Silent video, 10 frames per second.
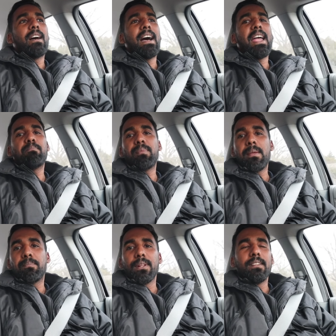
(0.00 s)
Alright,
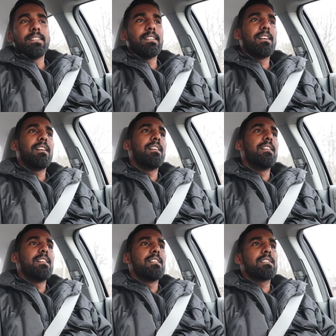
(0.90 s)
people,
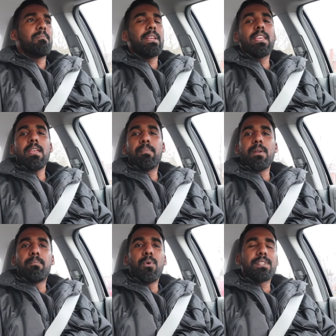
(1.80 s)
so I'm keeping
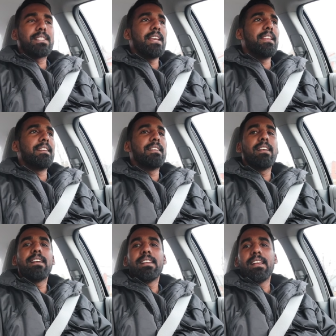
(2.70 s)
it posted.
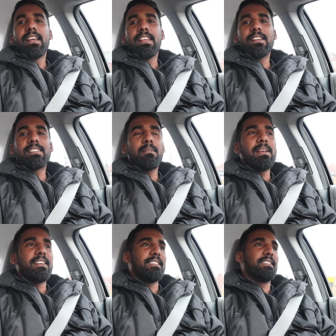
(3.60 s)
You see
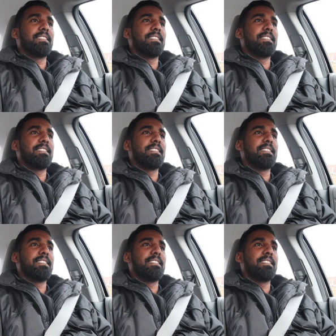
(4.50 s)
me?